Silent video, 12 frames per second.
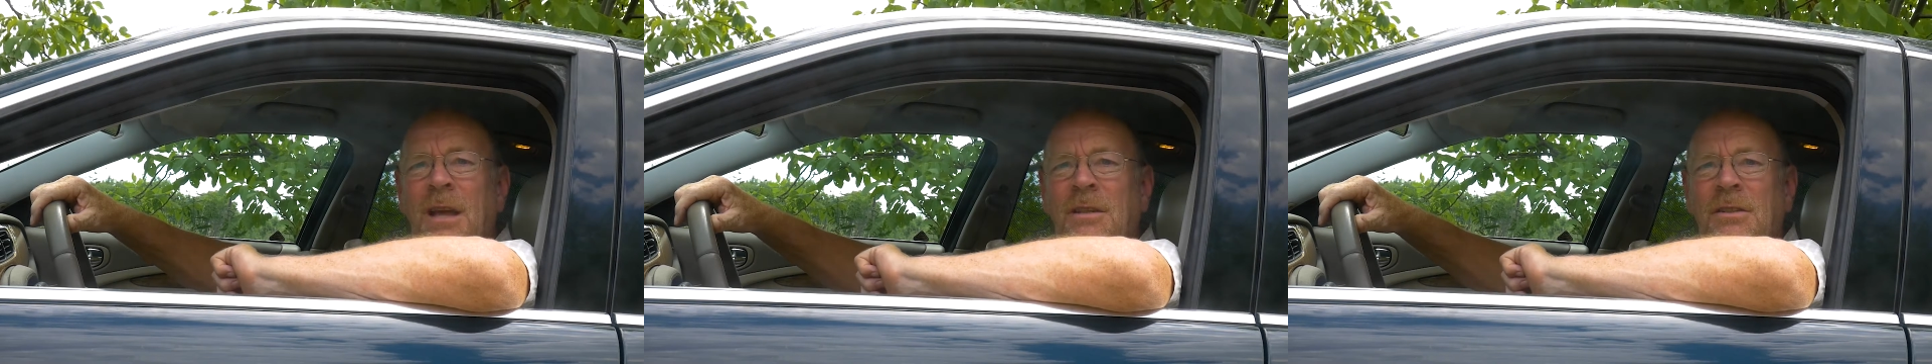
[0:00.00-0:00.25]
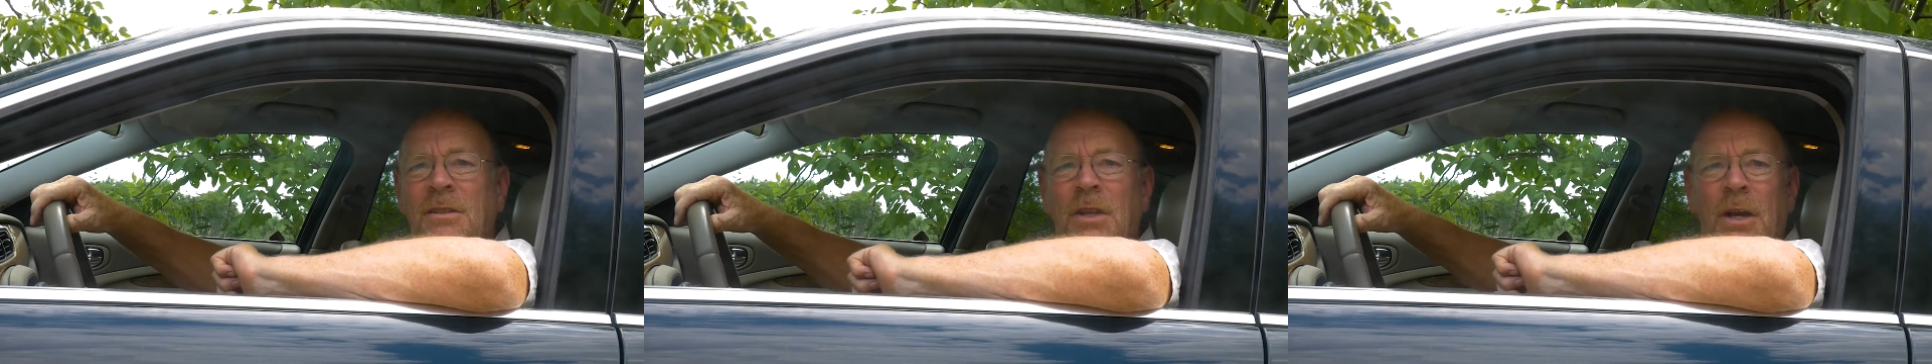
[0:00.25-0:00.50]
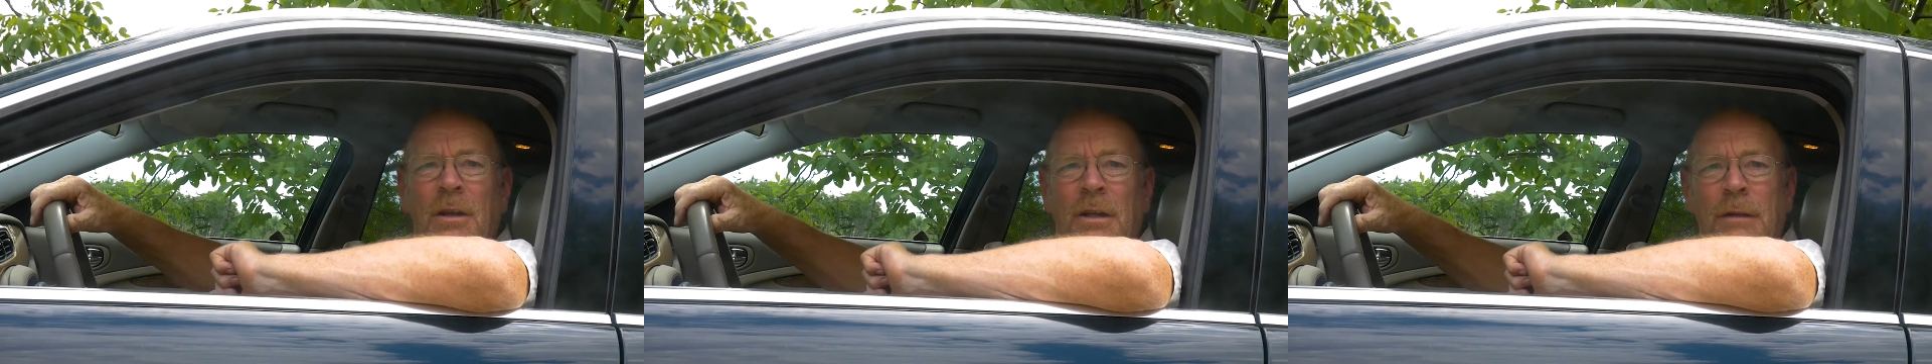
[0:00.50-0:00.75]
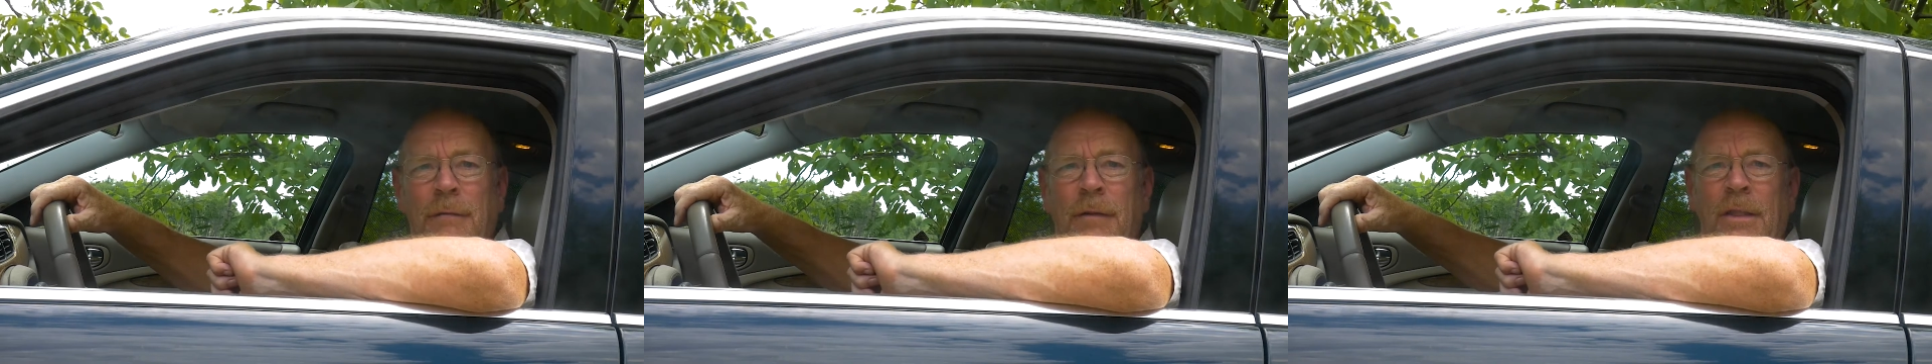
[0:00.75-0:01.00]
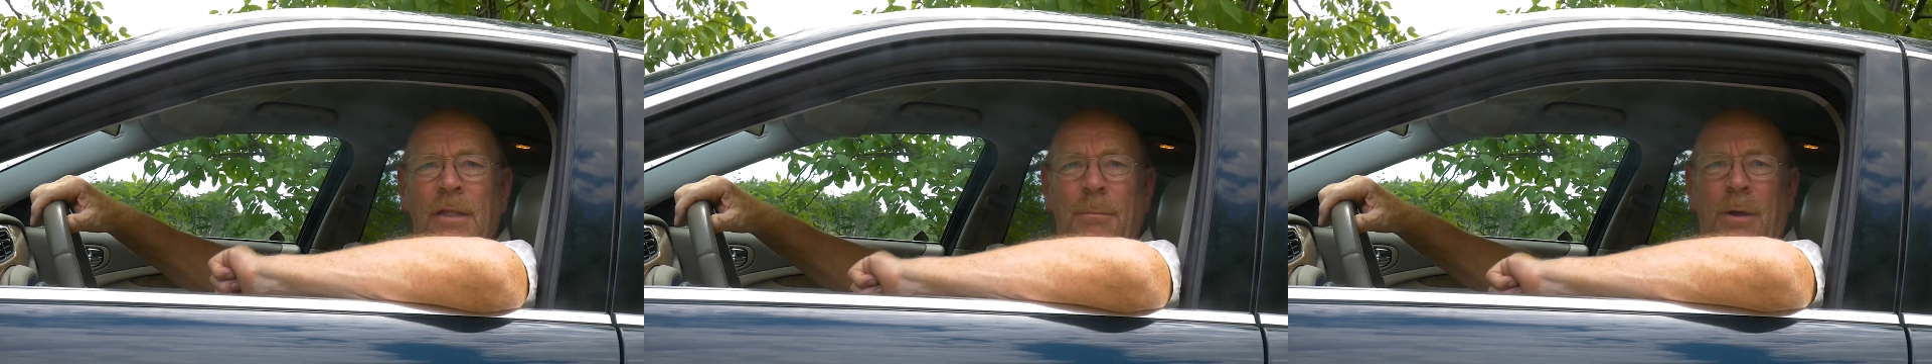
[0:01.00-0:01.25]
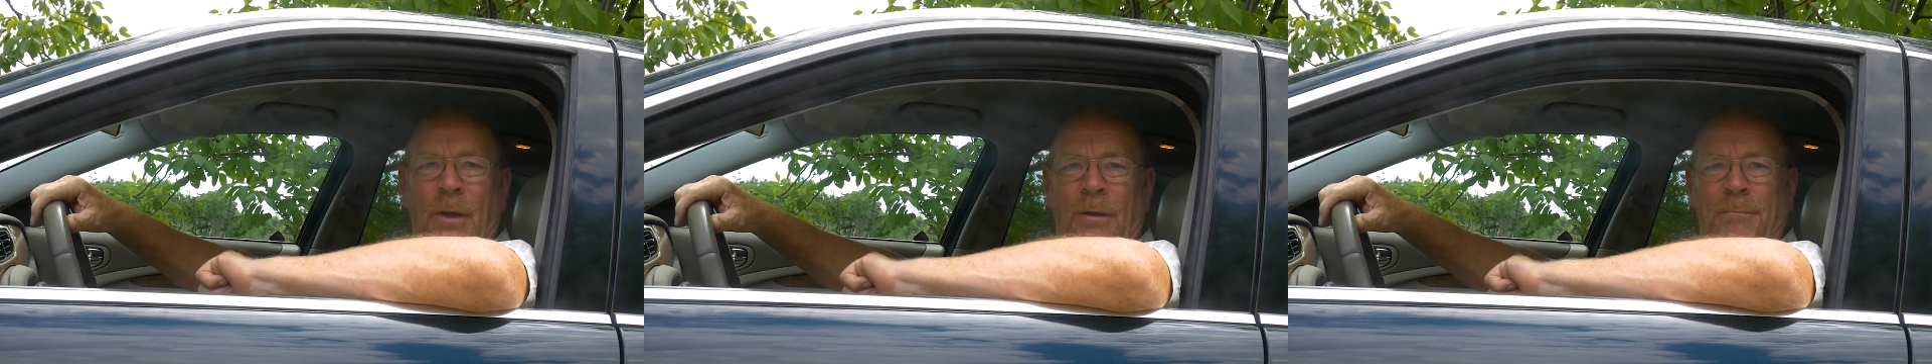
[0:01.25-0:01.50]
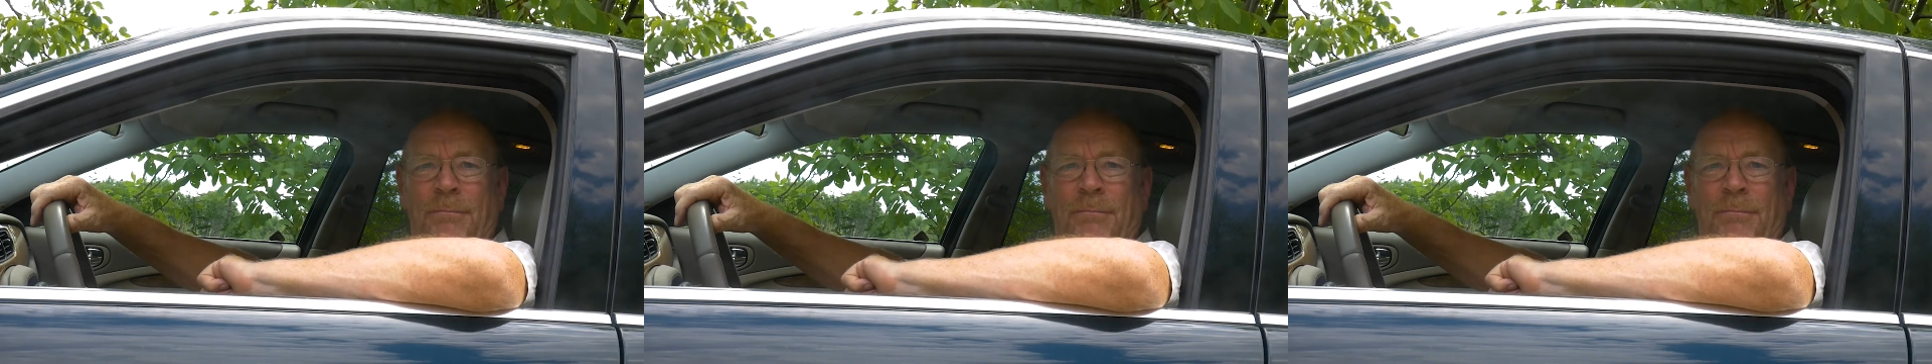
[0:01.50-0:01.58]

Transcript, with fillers: certainly fit the bill.